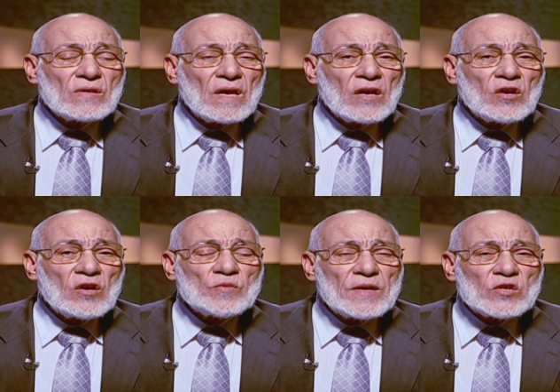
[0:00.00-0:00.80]
uh,
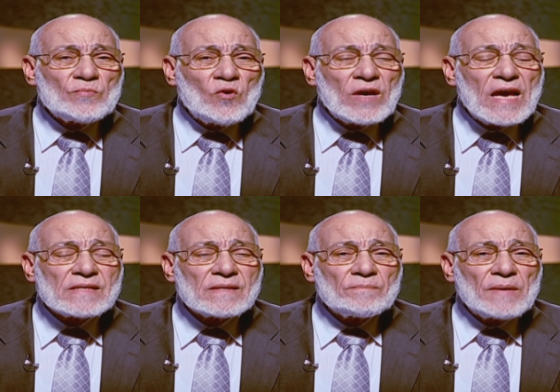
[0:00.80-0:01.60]
cosmic smoke
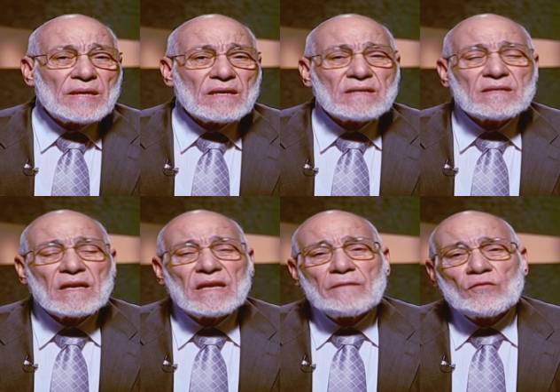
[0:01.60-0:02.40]
has been
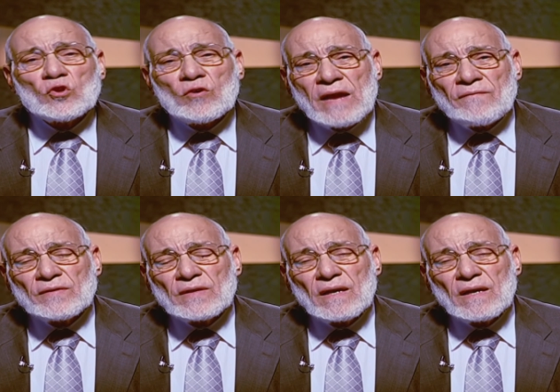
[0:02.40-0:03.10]
recently photographed